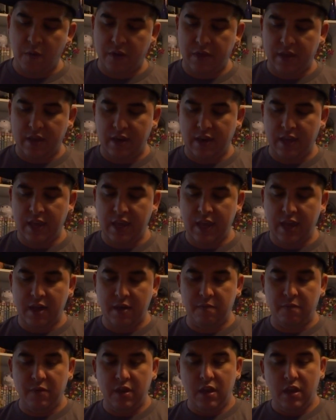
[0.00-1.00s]
Within
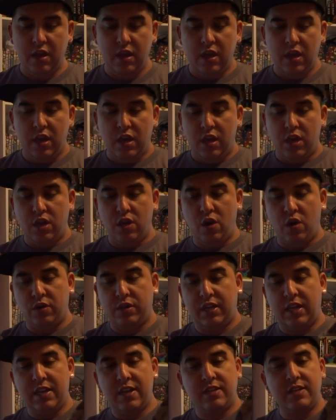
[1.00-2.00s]
him, so
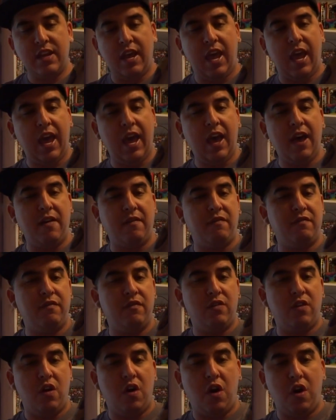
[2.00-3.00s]
he doesn't have
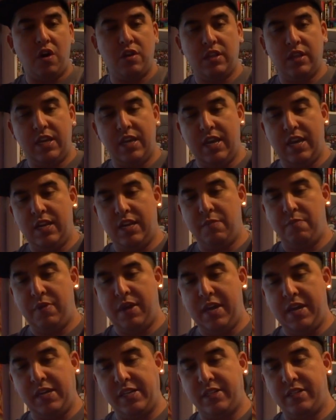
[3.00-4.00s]
hardly any
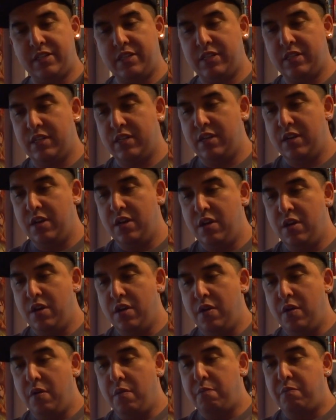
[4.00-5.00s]
pinks.
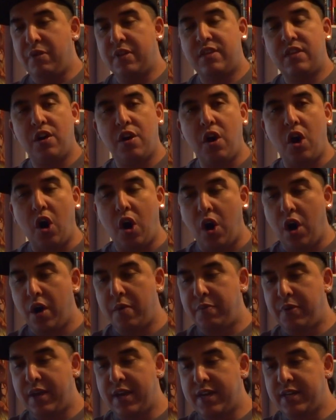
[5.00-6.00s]
But there
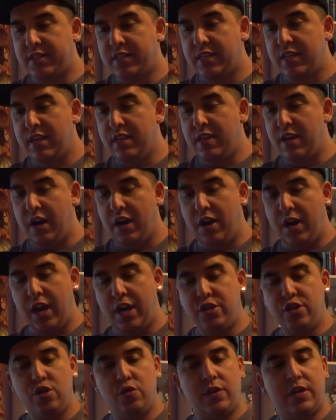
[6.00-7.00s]
are pinks in there,
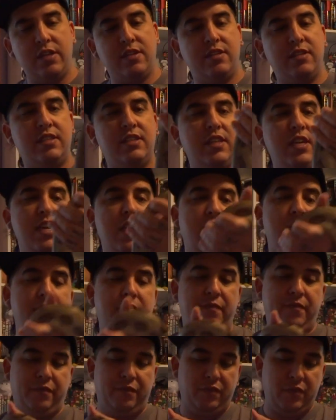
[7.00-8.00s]
and you can see
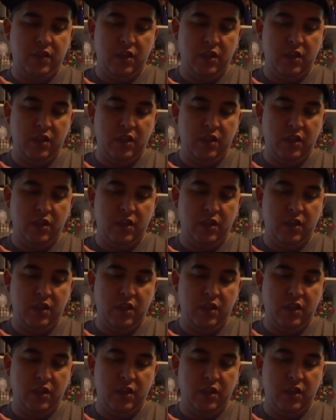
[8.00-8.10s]
it.